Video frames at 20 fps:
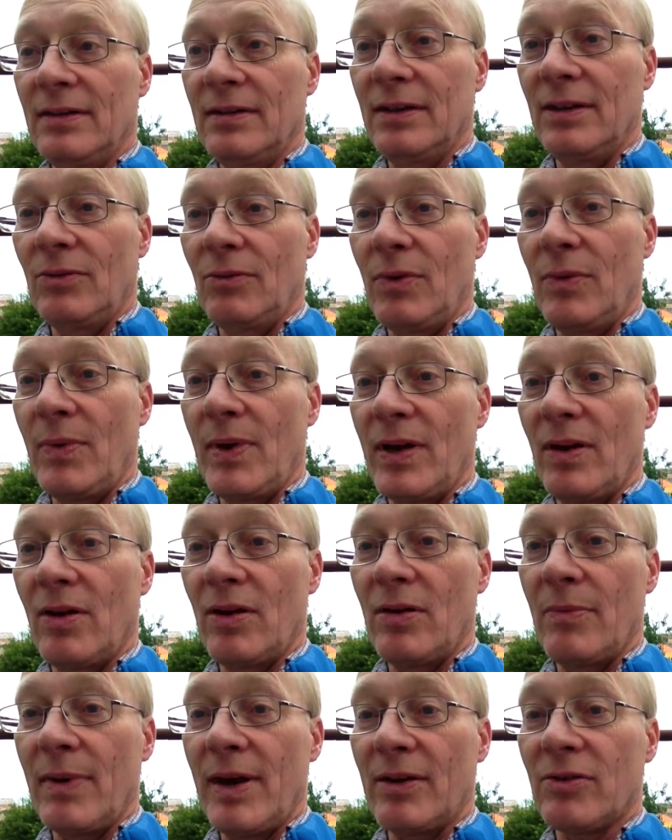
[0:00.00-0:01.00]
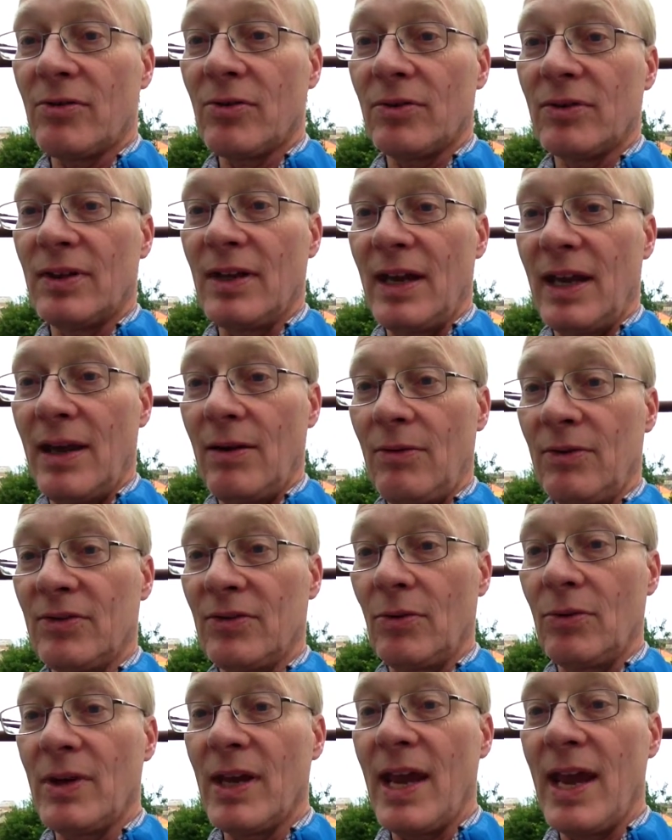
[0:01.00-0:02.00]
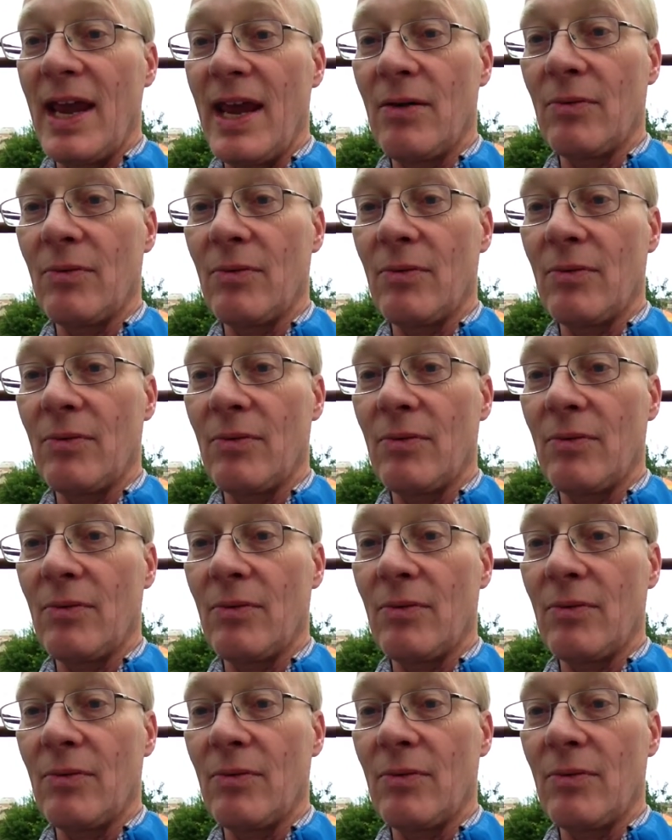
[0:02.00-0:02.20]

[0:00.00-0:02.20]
You know, we went on the metro today; it was okay,